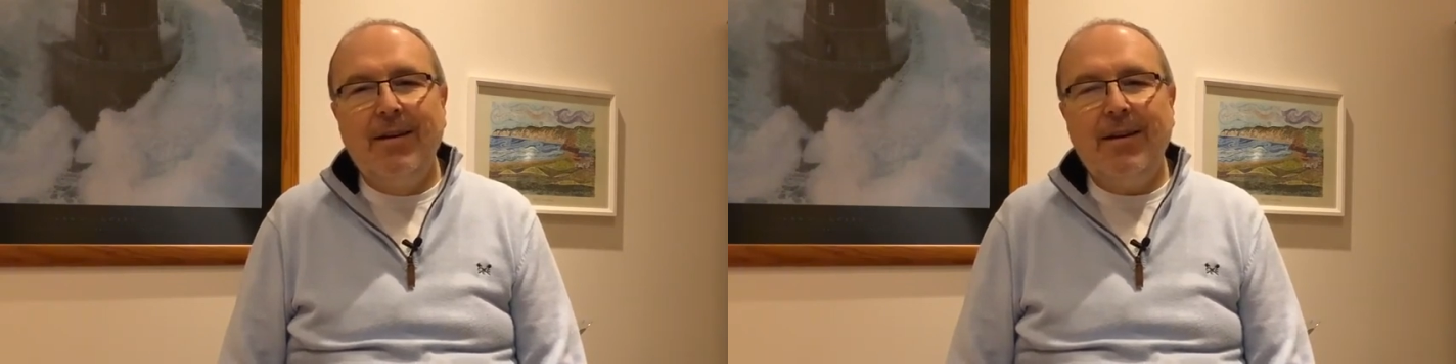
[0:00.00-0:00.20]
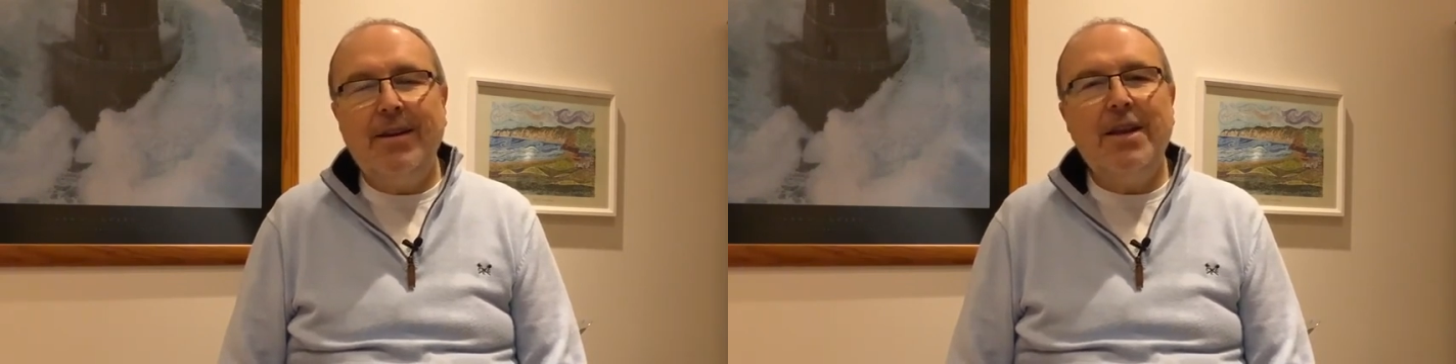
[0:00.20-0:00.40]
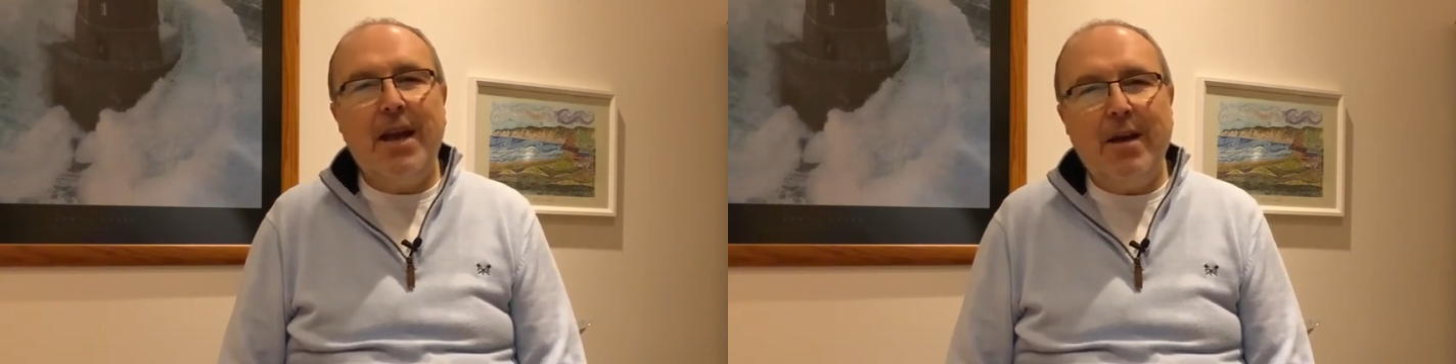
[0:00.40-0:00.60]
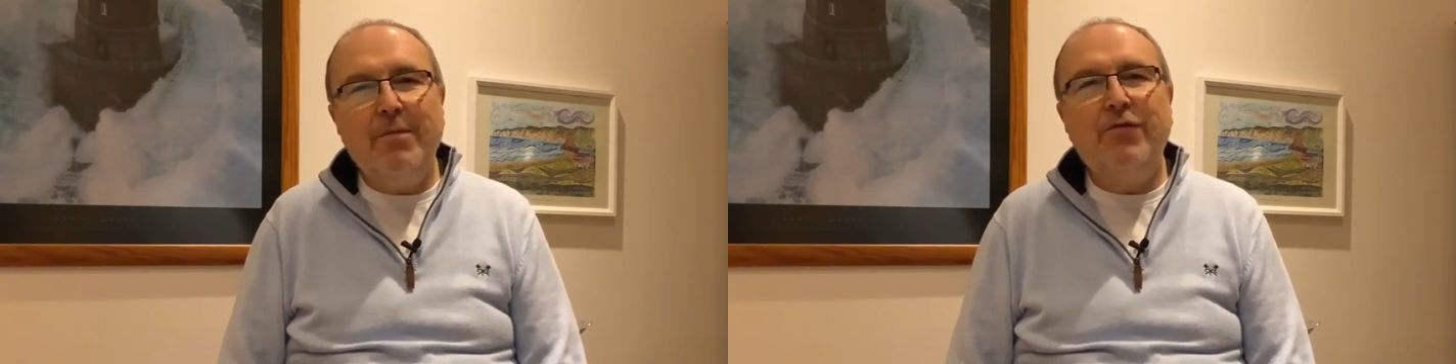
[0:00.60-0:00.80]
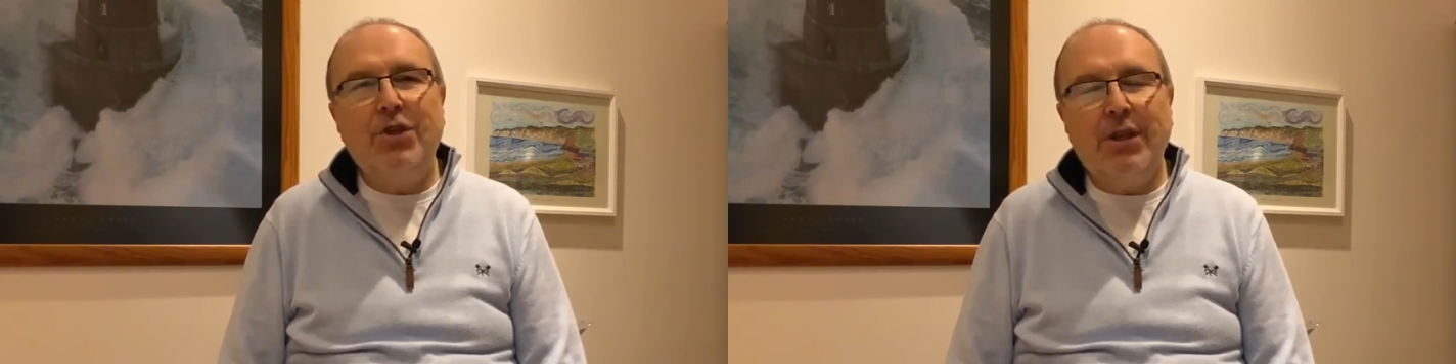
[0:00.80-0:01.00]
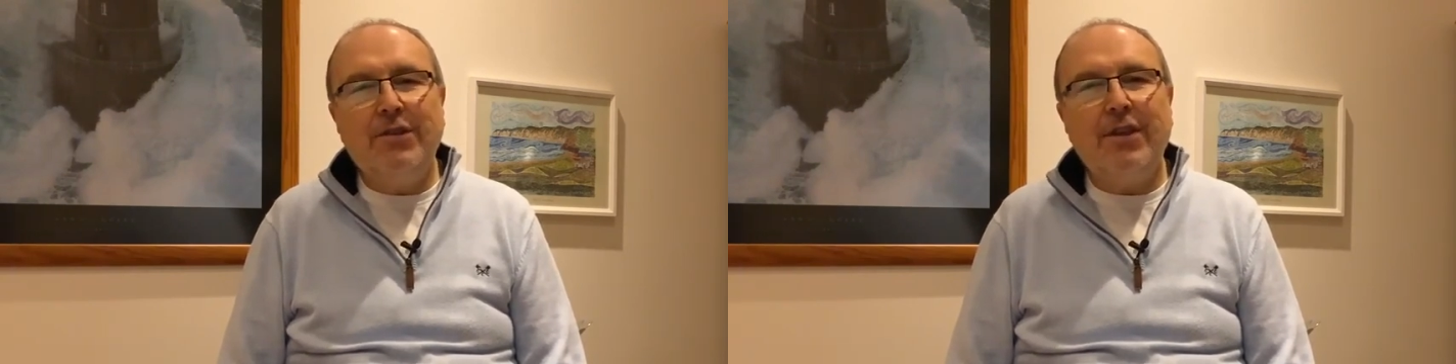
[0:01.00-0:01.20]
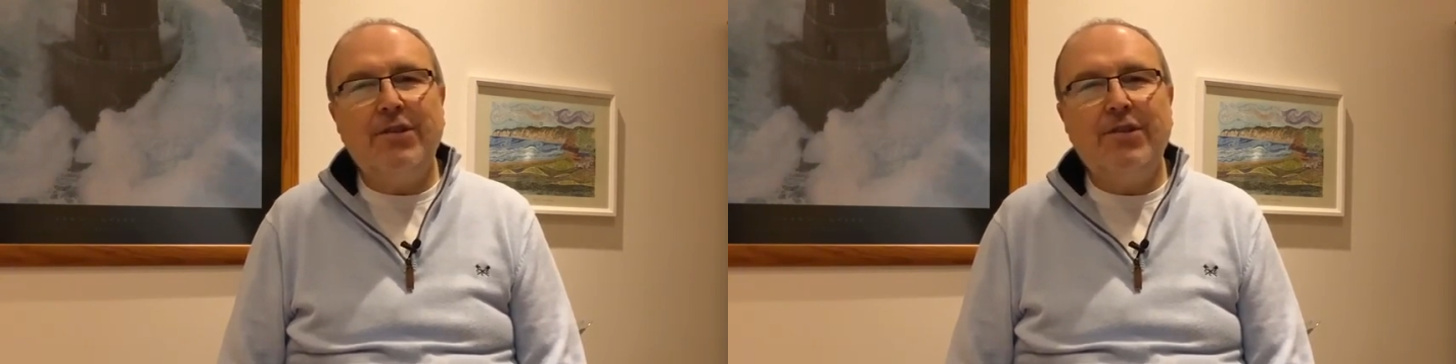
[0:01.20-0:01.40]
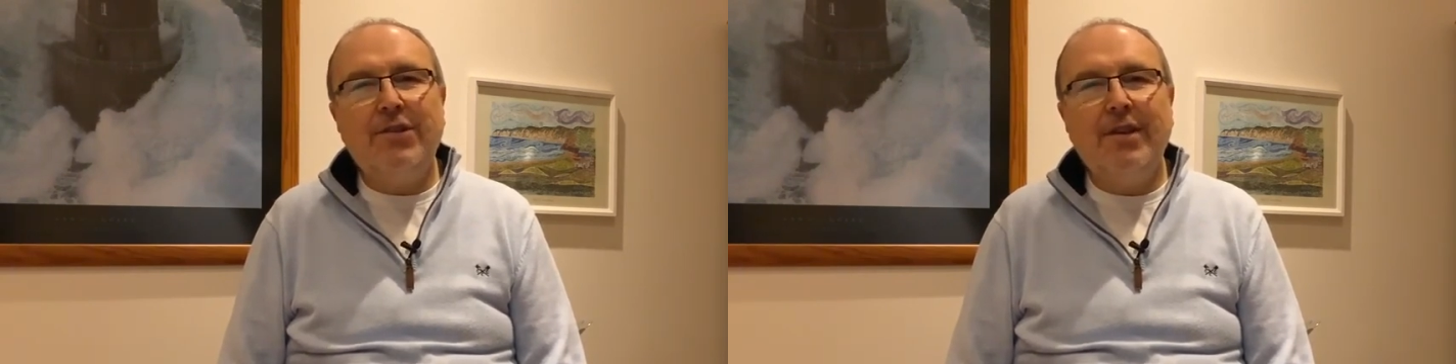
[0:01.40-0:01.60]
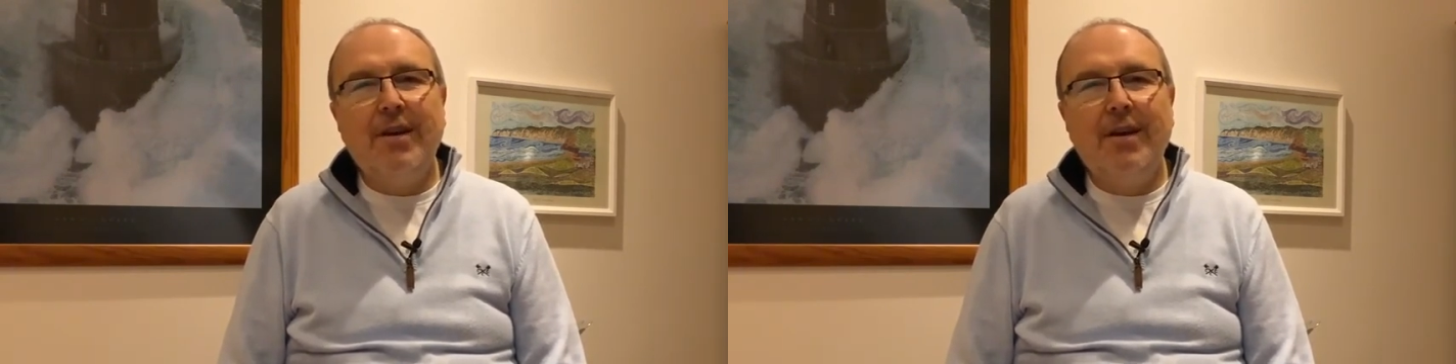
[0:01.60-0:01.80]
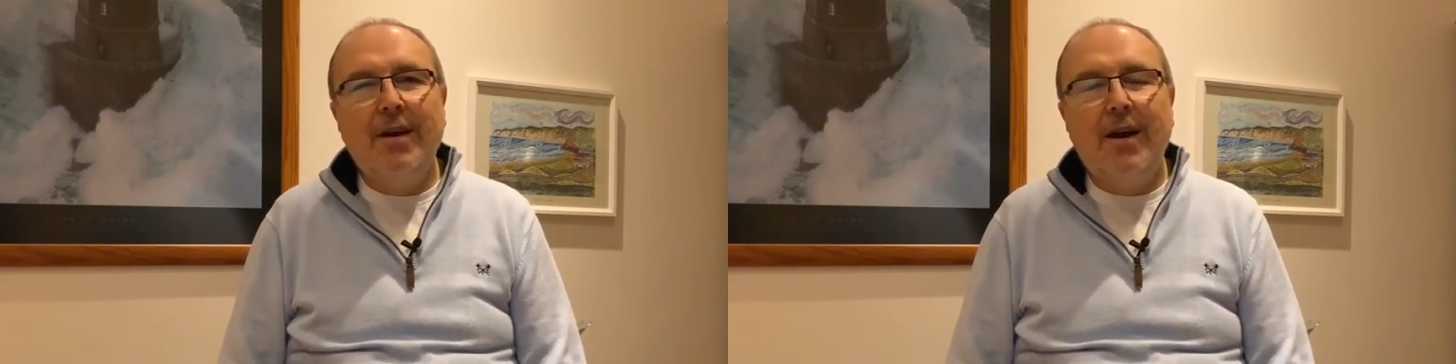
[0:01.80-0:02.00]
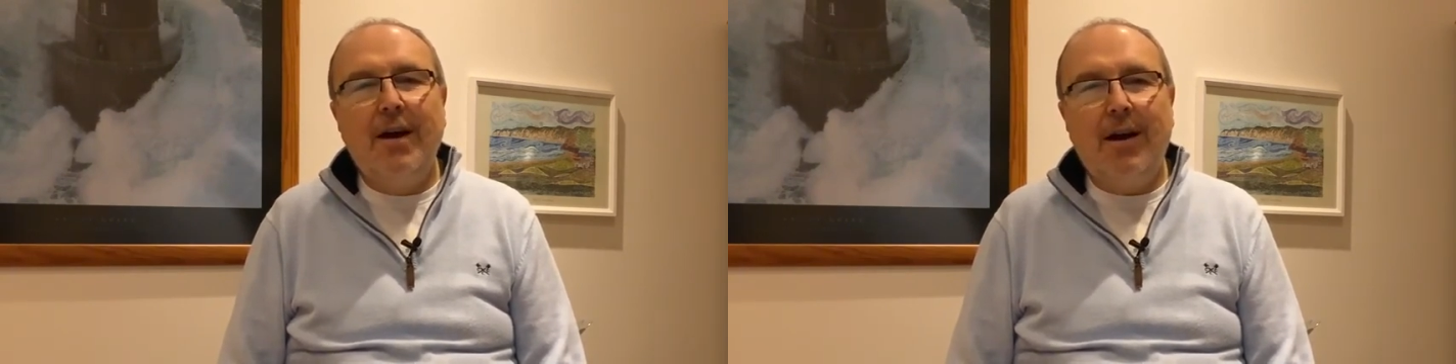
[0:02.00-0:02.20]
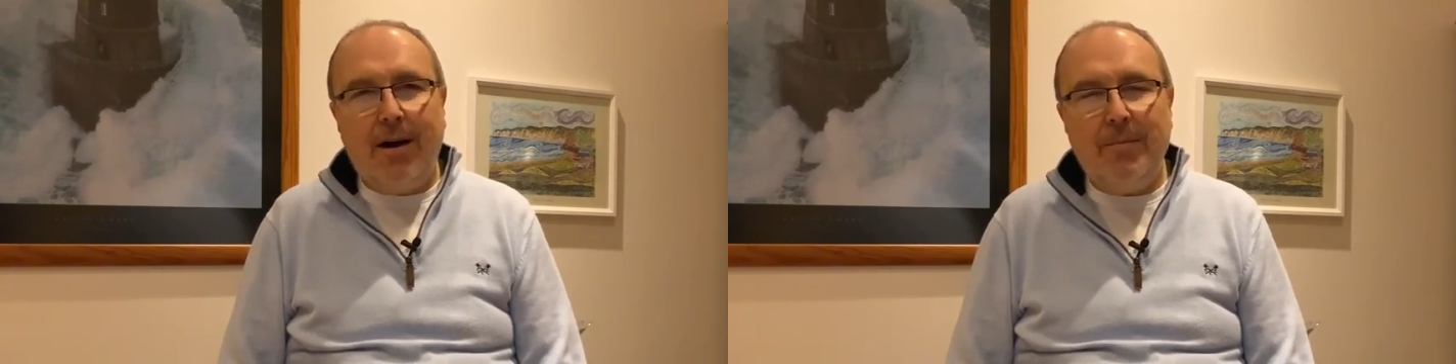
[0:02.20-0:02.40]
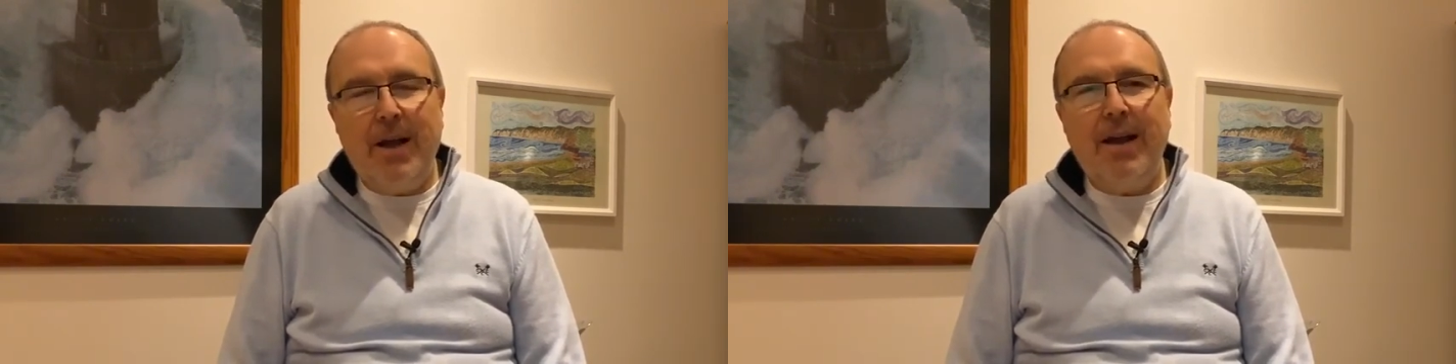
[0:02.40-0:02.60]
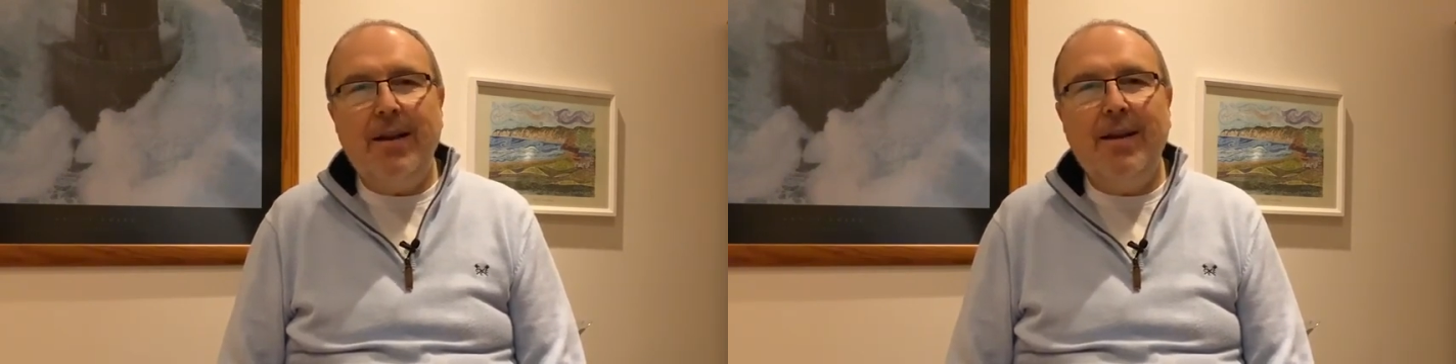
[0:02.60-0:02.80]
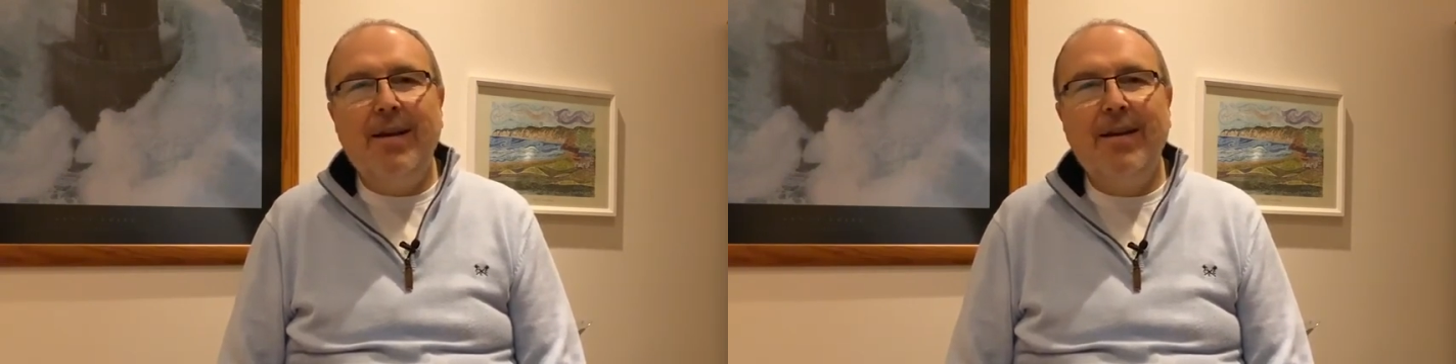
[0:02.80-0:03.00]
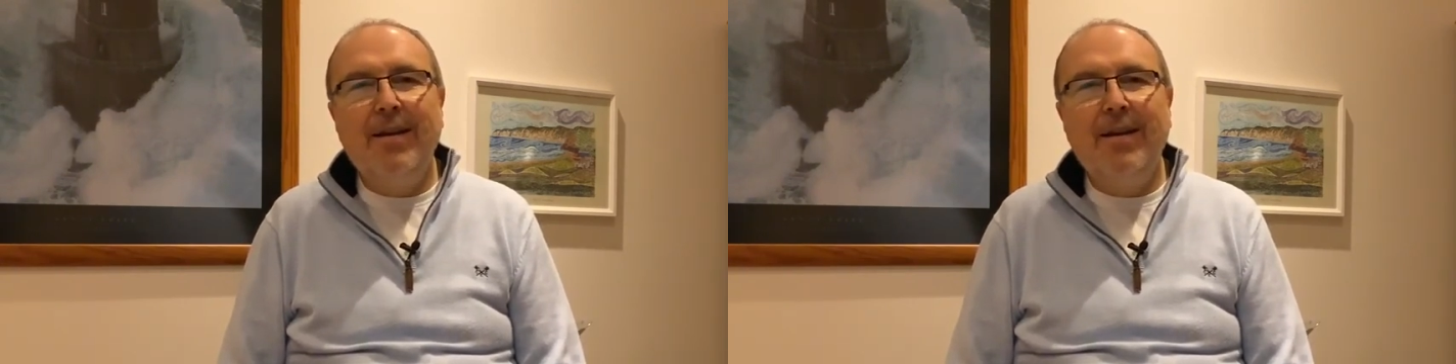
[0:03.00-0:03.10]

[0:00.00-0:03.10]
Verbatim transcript: In the name of Jesus, Amen.